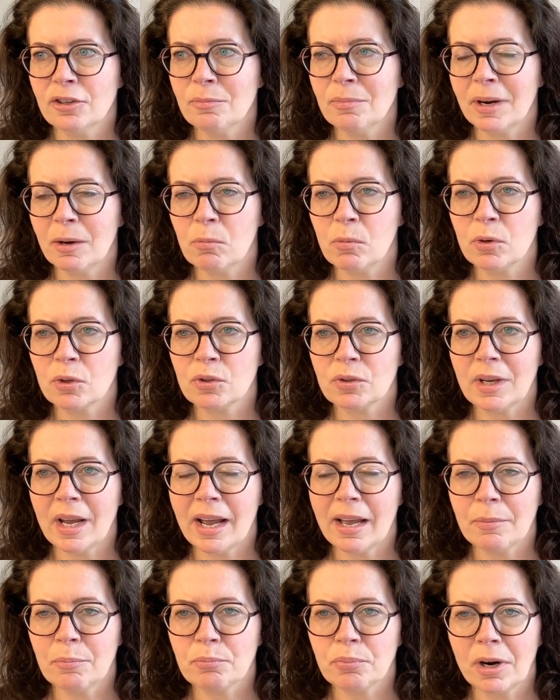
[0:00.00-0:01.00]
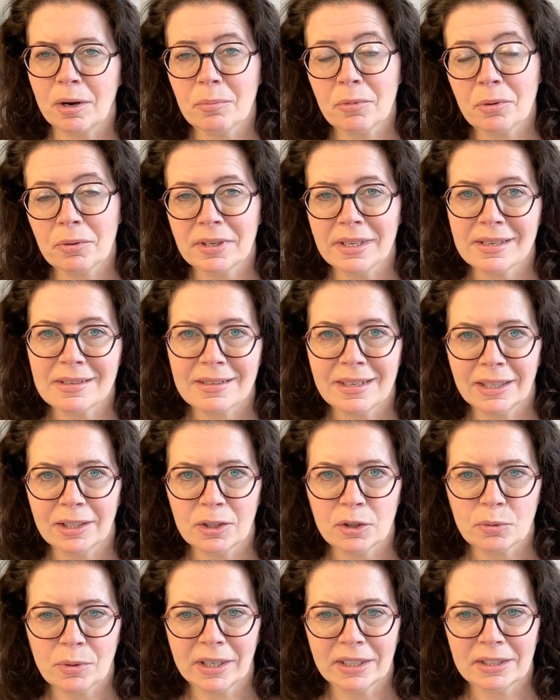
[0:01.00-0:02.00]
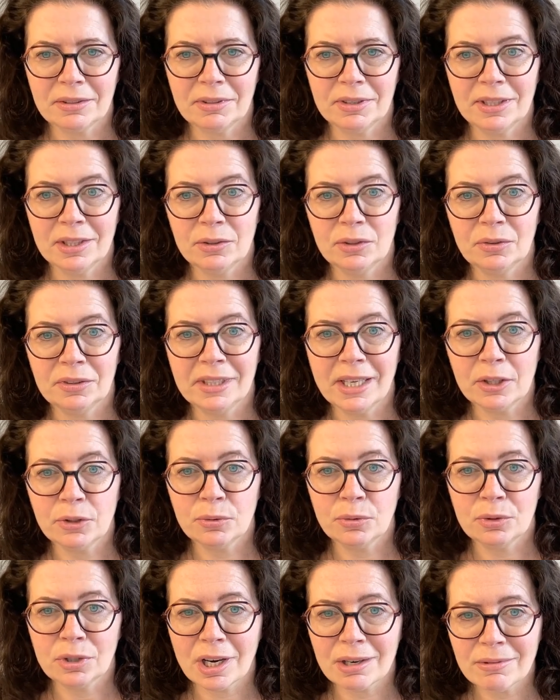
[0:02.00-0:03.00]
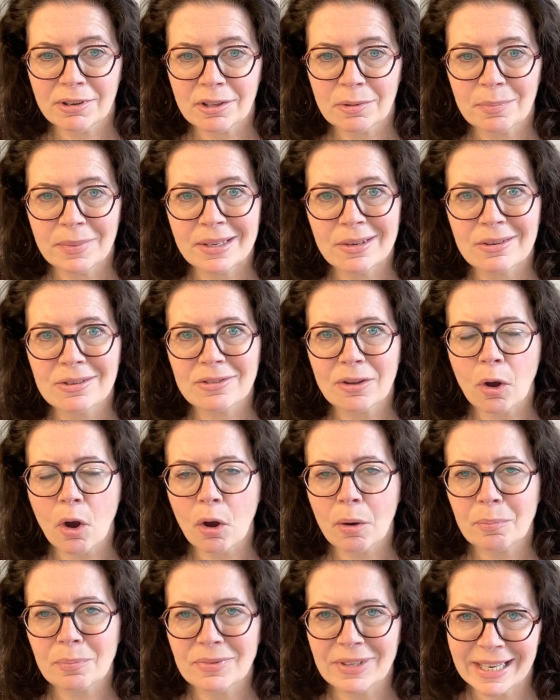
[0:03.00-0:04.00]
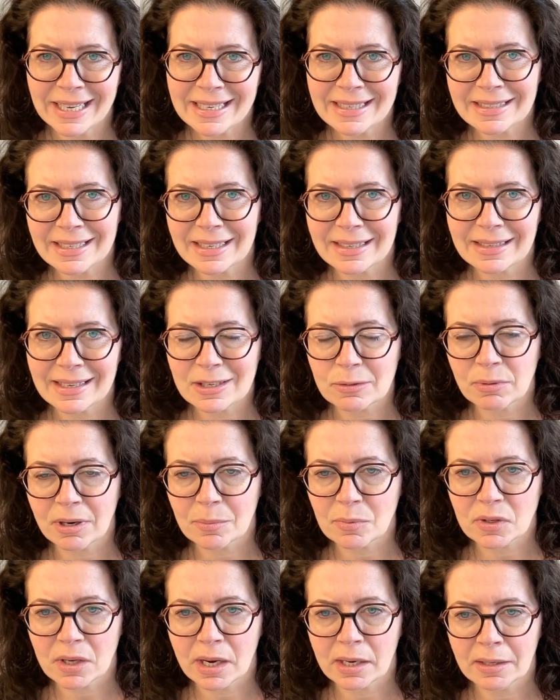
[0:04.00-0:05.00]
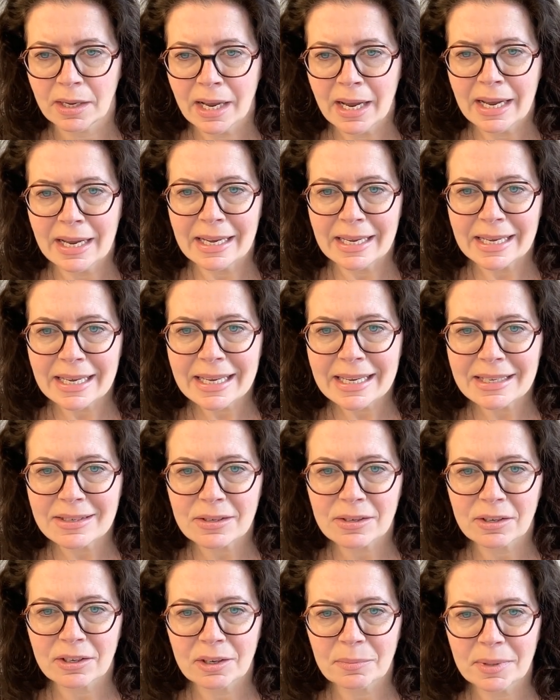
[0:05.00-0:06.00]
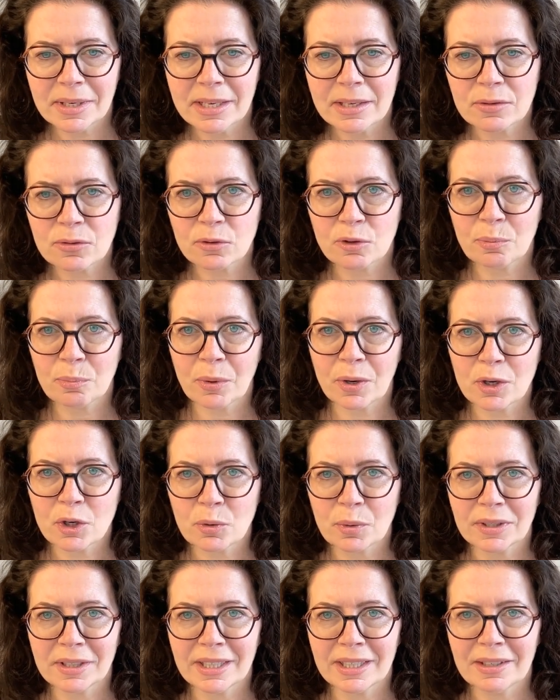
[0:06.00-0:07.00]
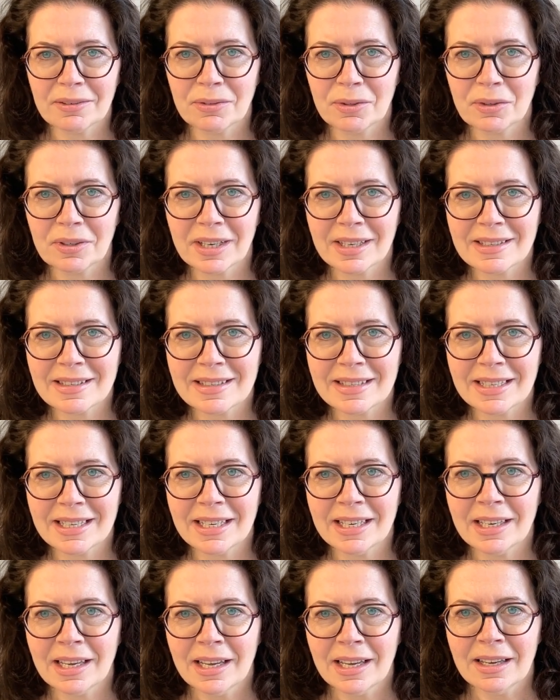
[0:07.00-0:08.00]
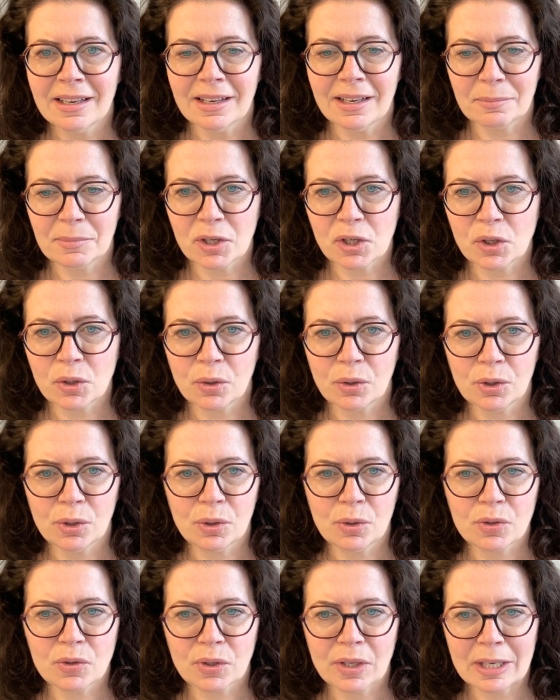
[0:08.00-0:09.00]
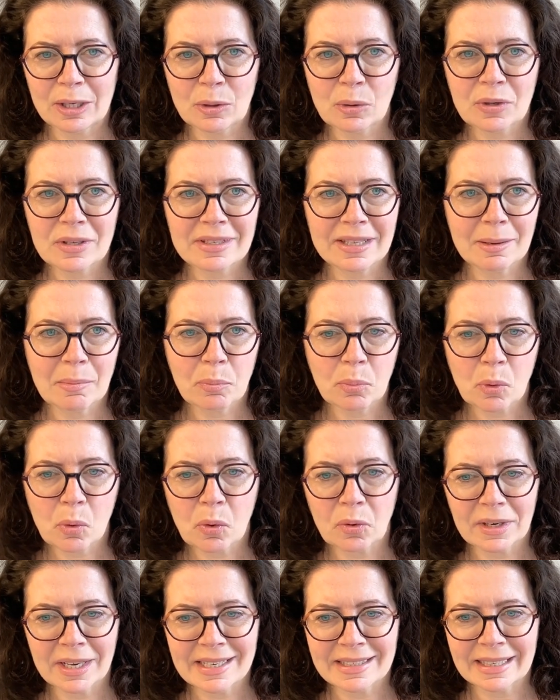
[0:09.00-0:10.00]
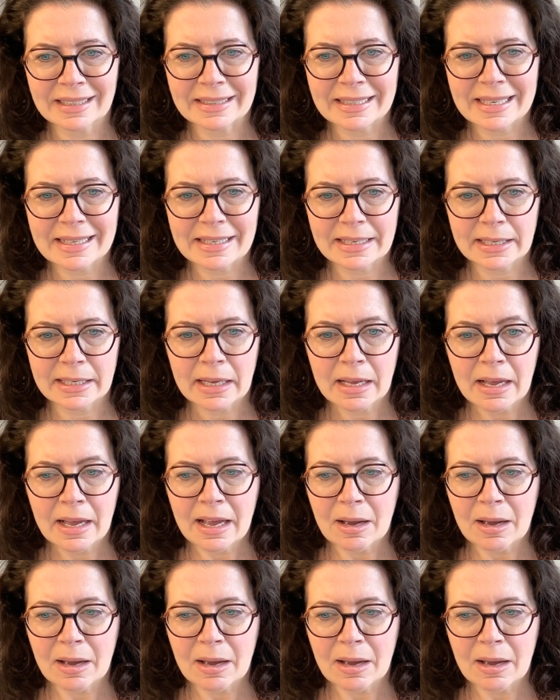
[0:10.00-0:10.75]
You might want to add primary and secondary activity to get you covered, because updating this website is going to be super tricky. If you can see, let me show you. So it looks simple, nice and easy.